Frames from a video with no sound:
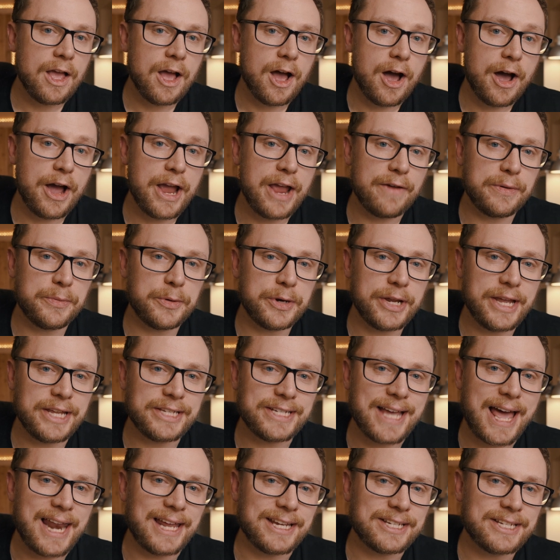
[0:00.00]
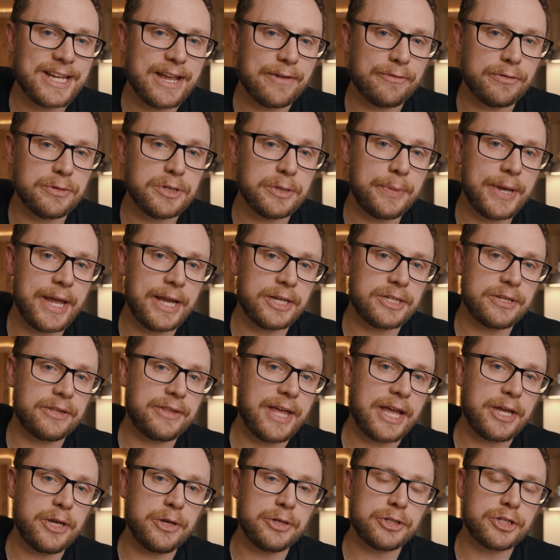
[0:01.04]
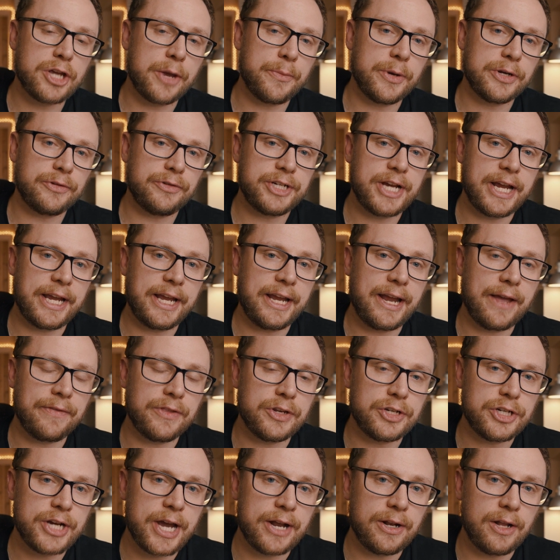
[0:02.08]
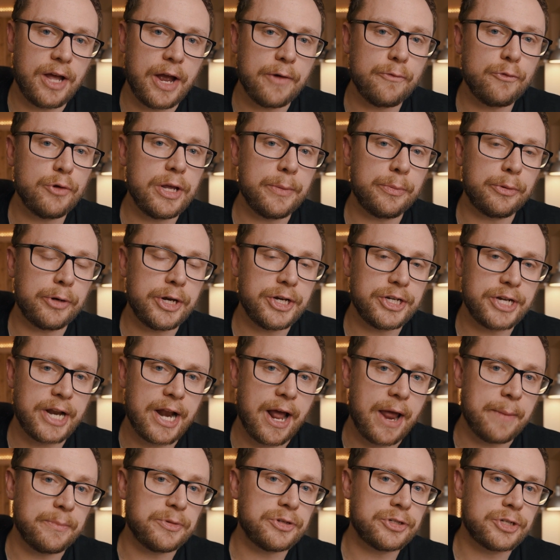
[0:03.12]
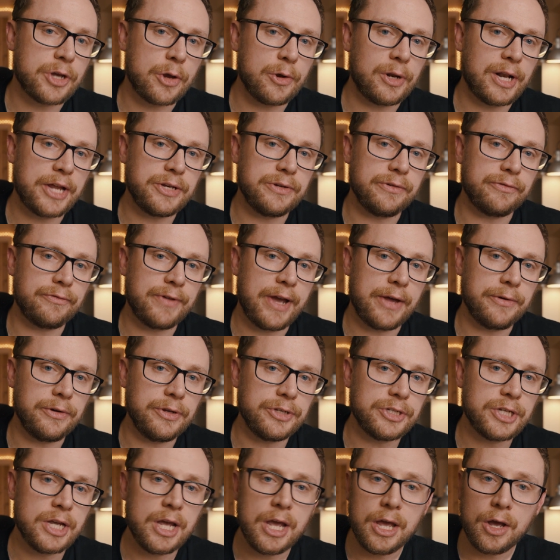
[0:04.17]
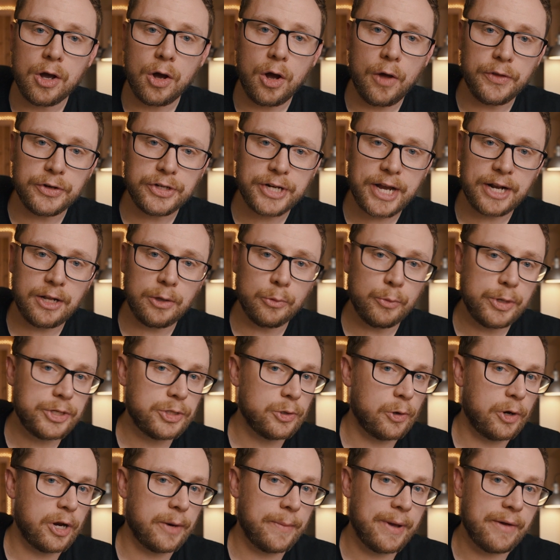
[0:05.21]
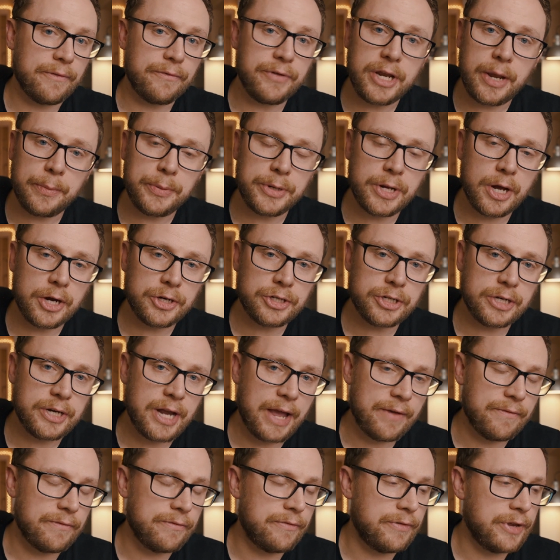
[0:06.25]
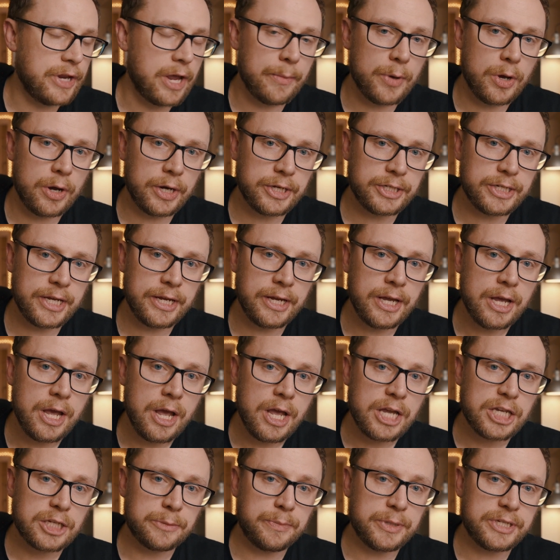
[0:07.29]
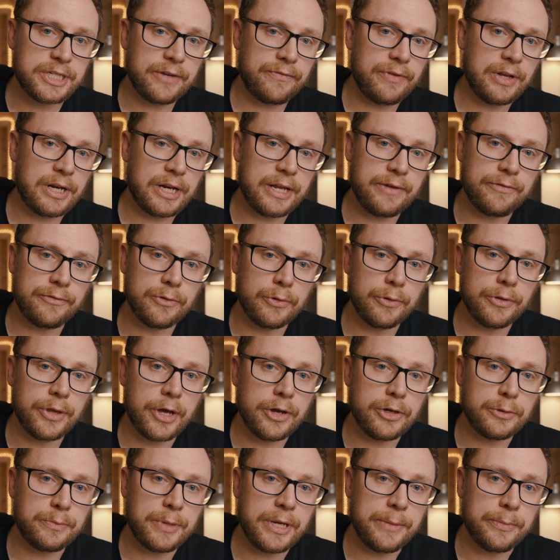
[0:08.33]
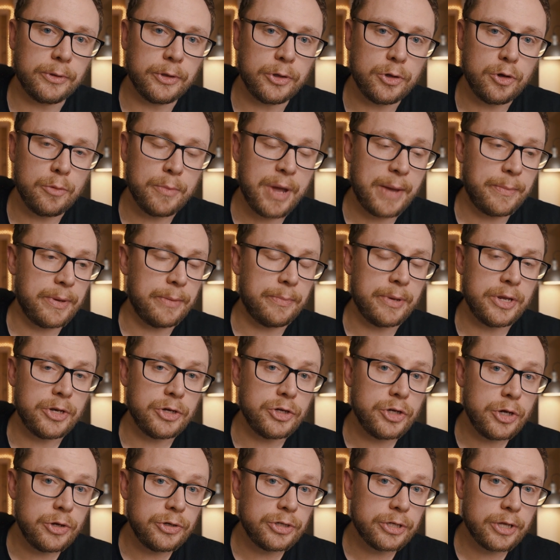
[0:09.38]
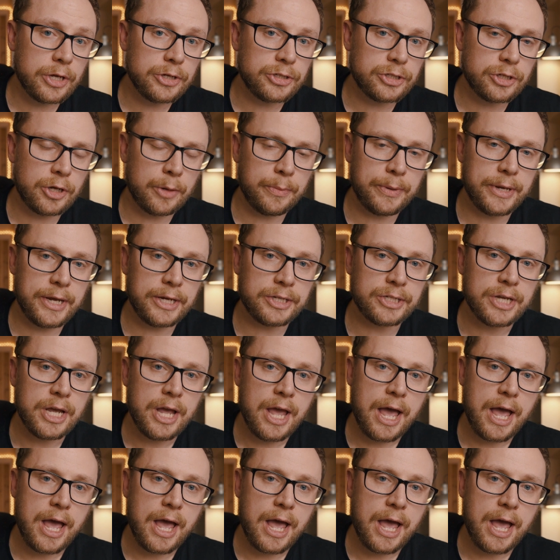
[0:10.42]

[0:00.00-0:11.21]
Hi everybody, it's Alex here from Depiqd. Thank you so much for checking out the channel. I really appreciate it. I'm so glad you found us. On the channel, we're talking about video production and video marketing, specifically for those people who maybe be new to those topics.